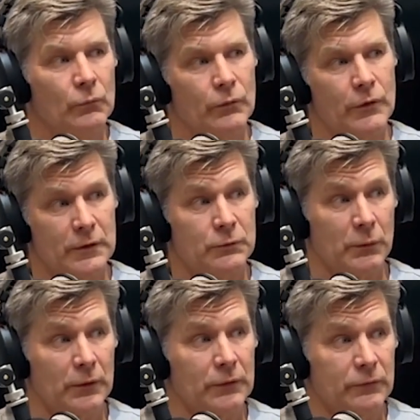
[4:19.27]
these
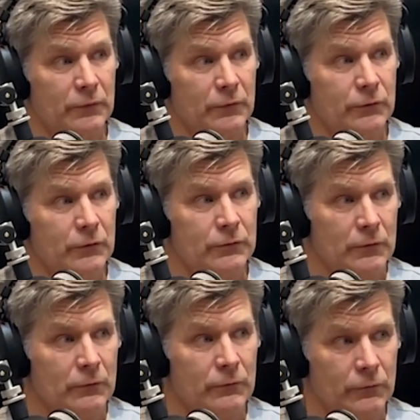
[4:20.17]
breeds in the
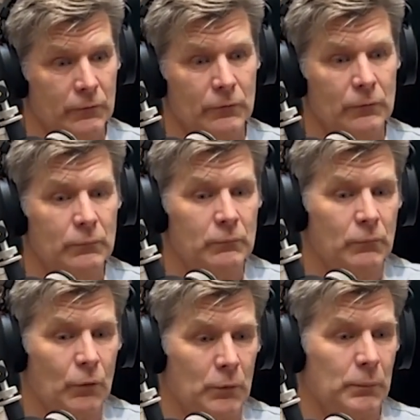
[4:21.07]
future through
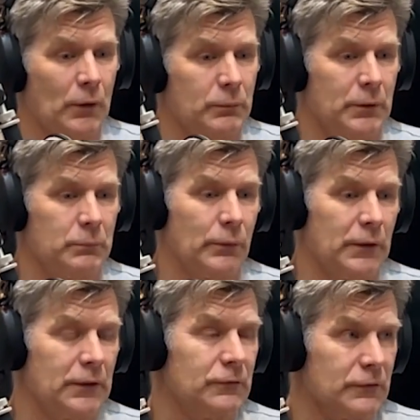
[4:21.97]
more appropriate
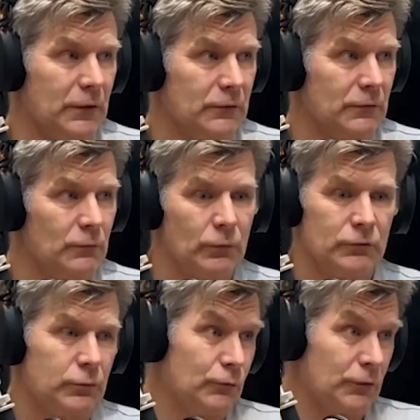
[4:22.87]
breeding selection,
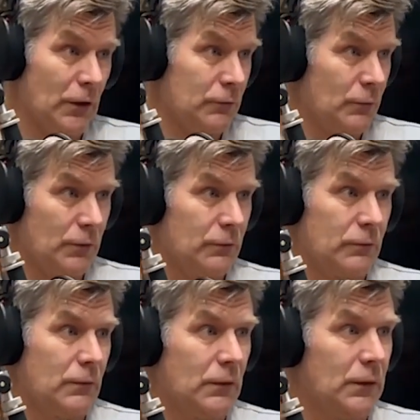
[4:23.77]
which we've done
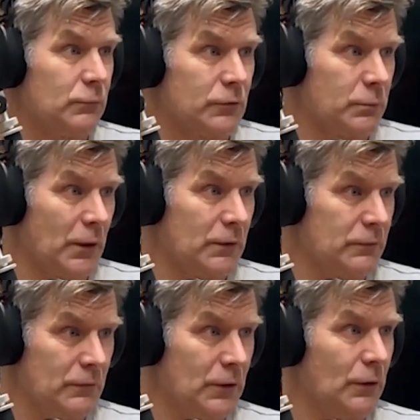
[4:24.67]
with hip dysplasia
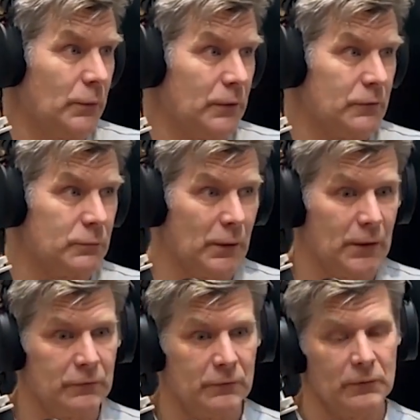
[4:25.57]
and elbow
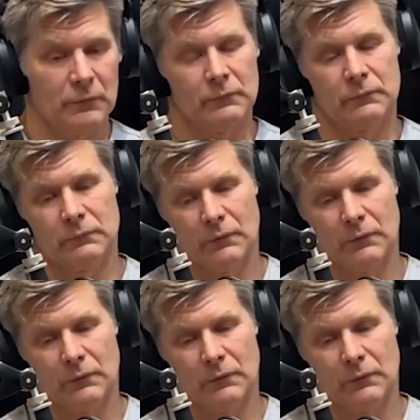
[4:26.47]
dysplasia, and